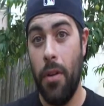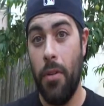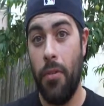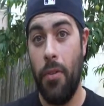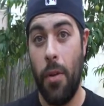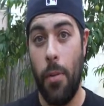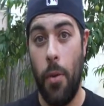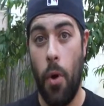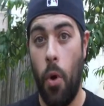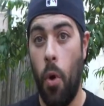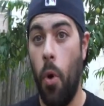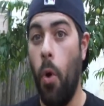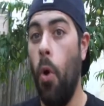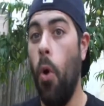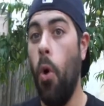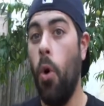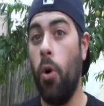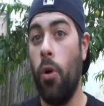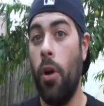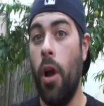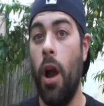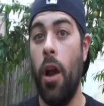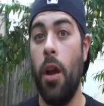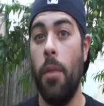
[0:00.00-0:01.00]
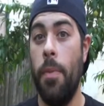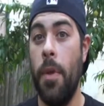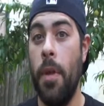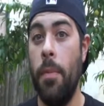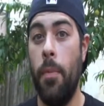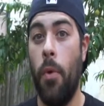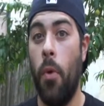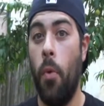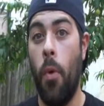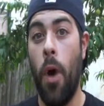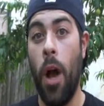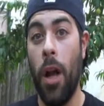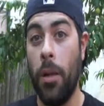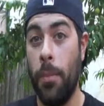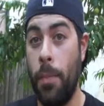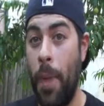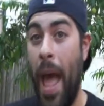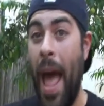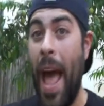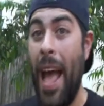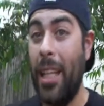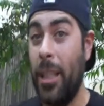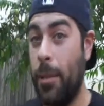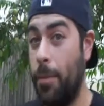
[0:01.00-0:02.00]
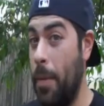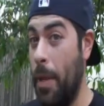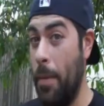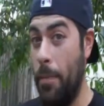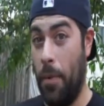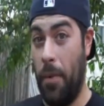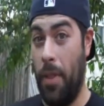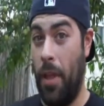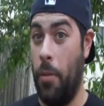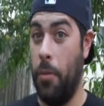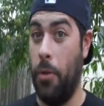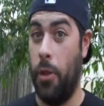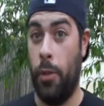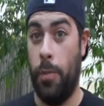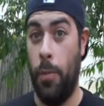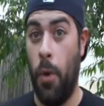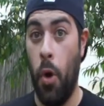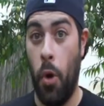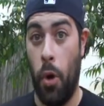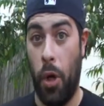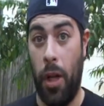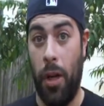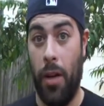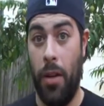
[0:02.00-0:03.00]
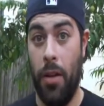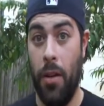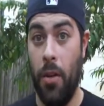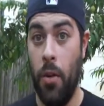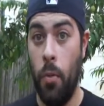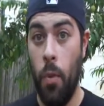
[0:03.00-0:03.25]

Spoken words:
from a whole crowd of people, walked past people that were smoking,